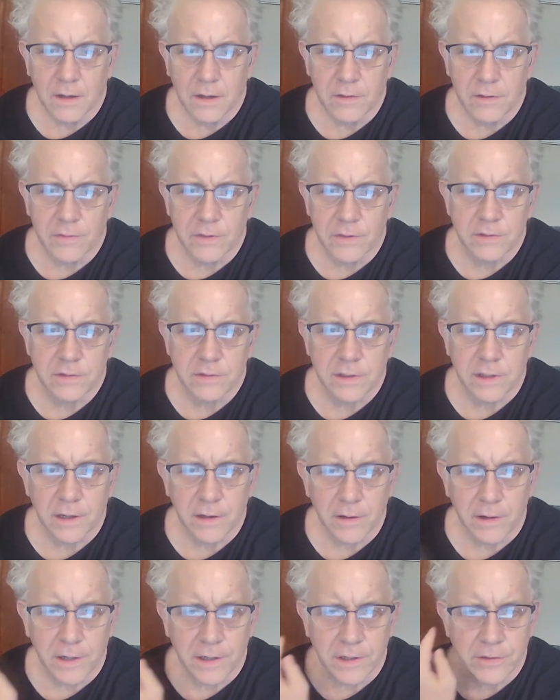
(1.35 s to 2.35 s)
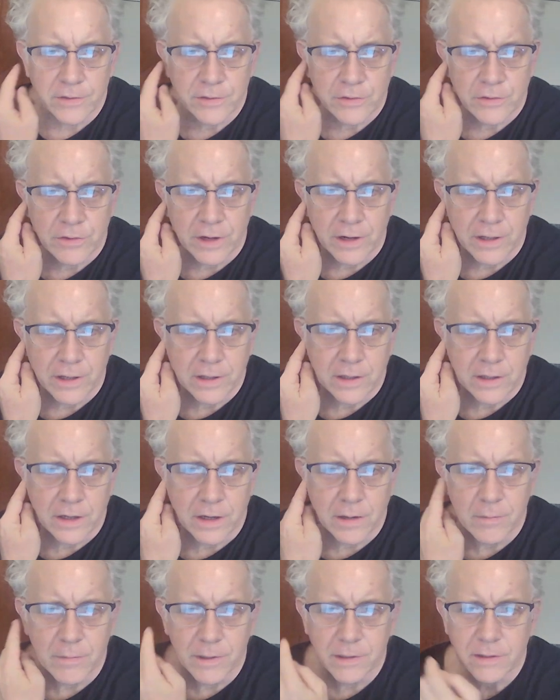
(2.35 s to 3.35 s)
kind of a scary
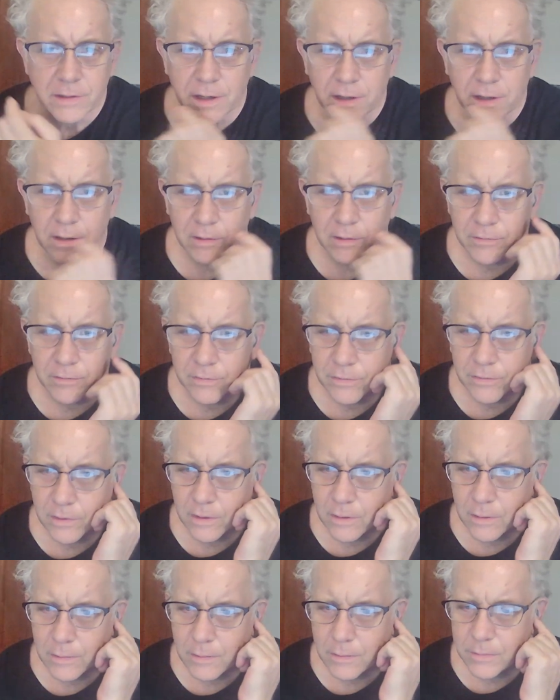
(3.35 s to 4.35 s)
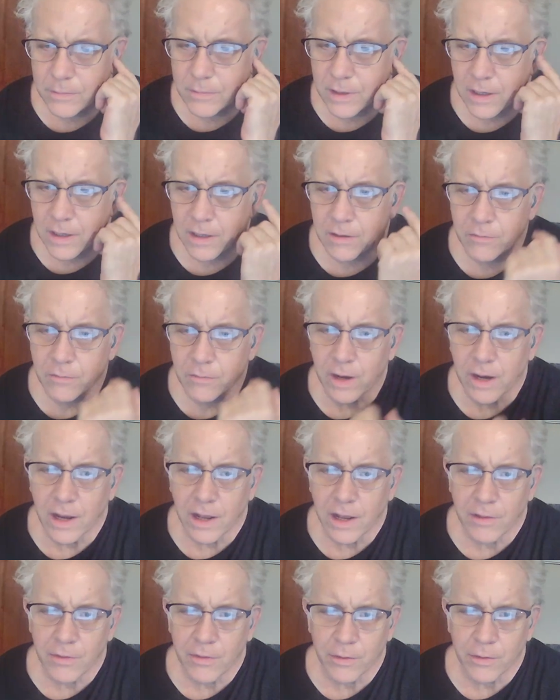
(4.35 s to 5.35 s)
trick coming down from Dan
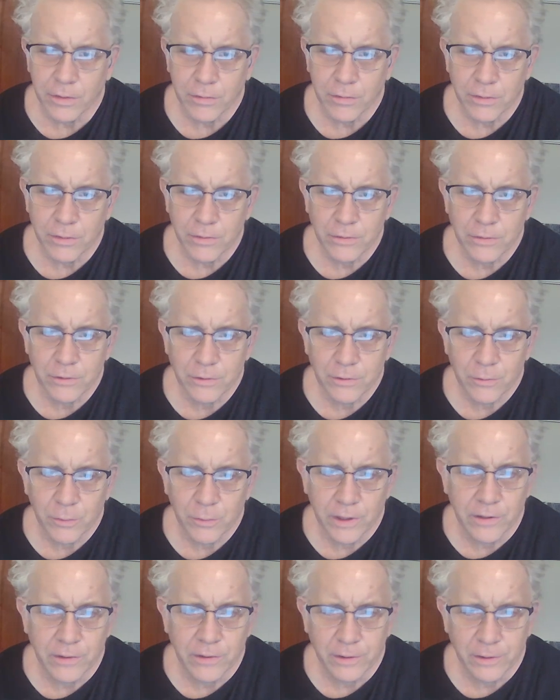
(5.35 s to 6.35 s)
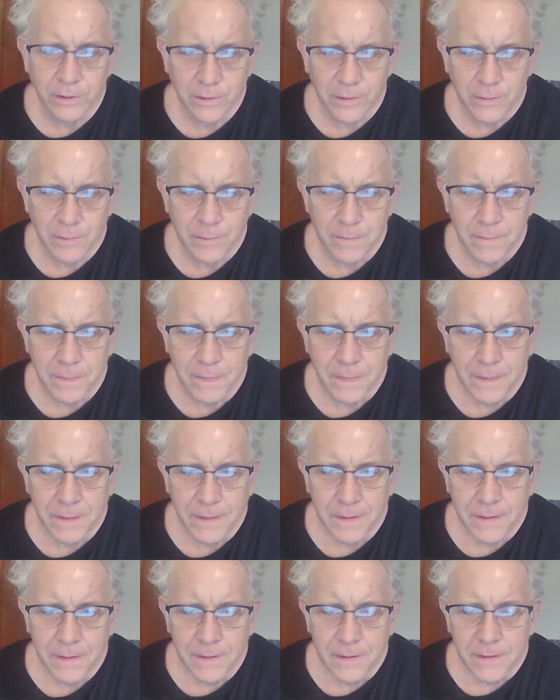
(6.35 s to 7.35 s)
Rather through Twitter.
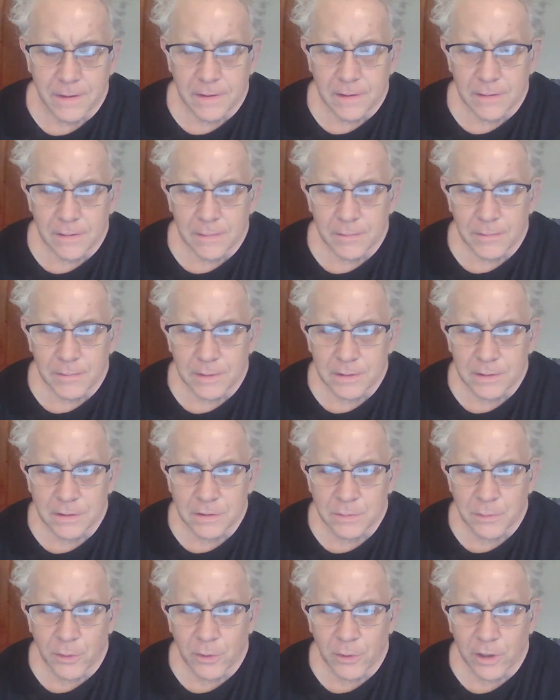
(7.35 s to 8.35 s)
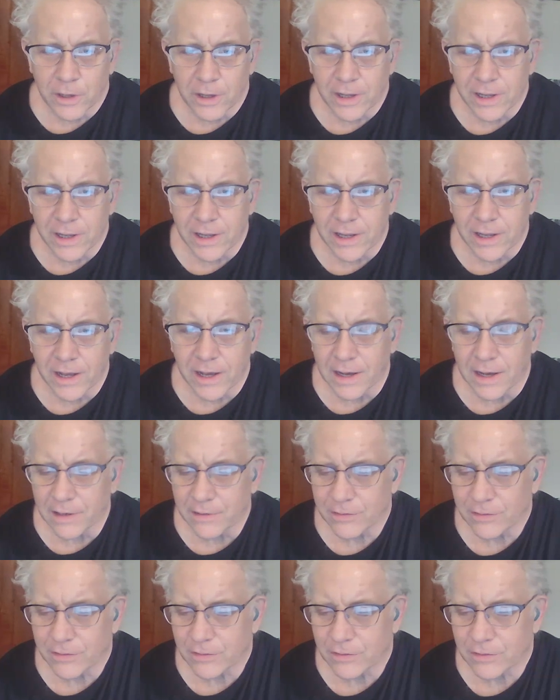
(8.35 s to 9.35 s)
But this morning he
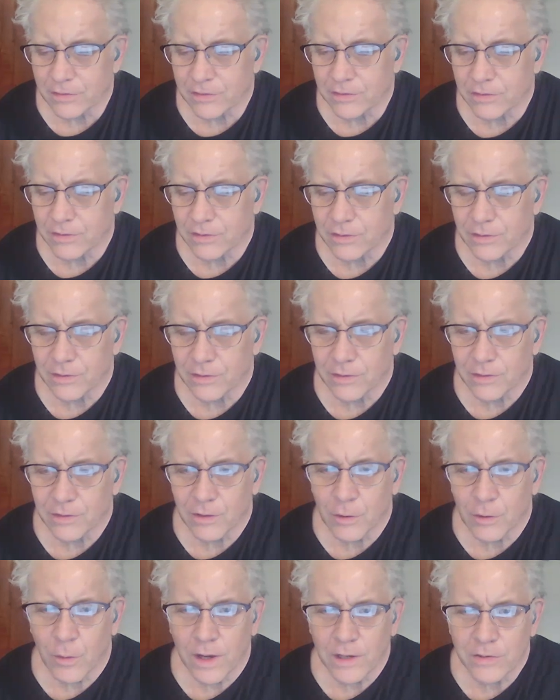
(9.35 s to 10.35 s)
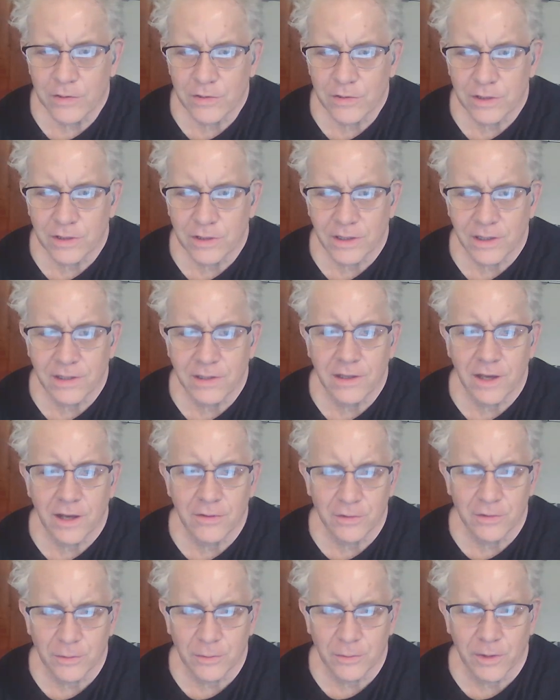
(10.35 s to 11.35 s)
asks the question he
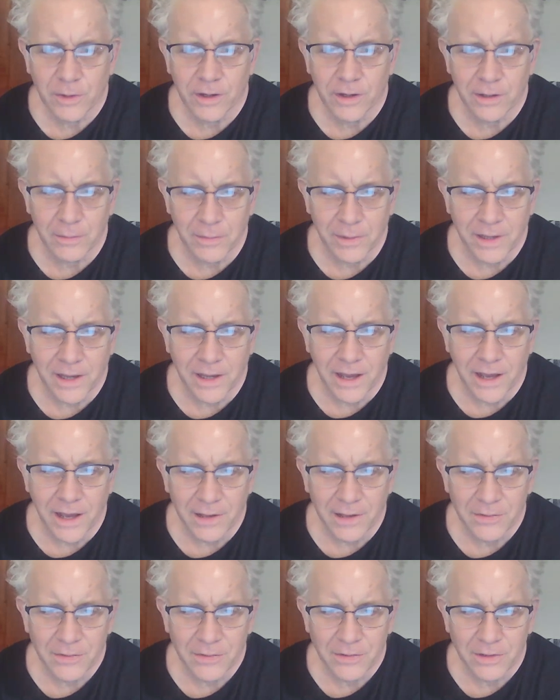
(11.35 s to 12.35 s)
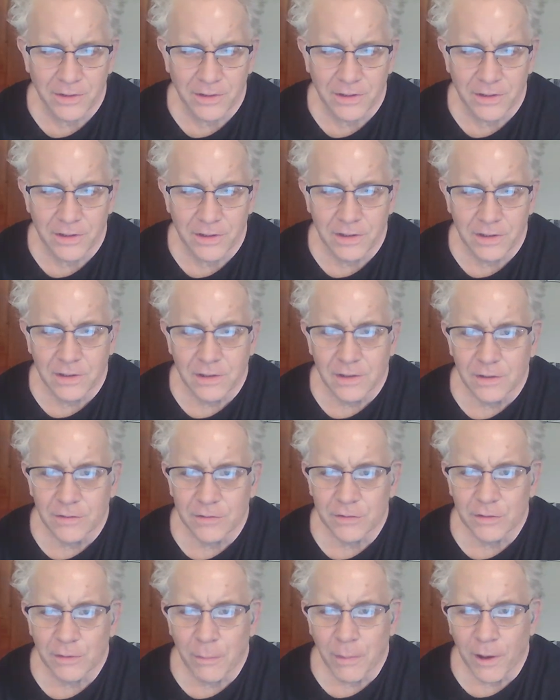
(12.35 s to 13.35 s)
doesn't want to be asked,
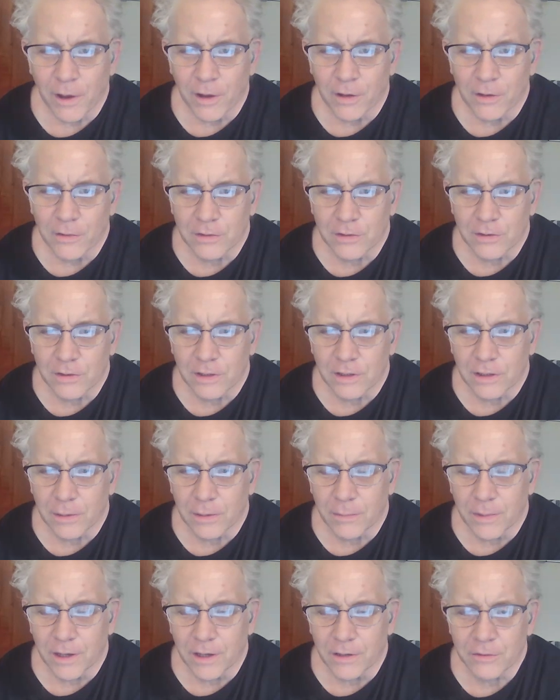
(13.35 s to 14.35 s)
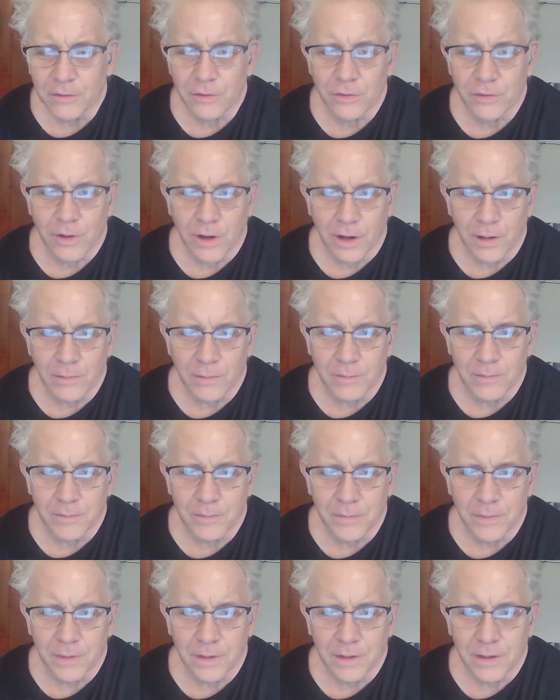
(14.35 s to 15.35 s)
supposedly about Trump.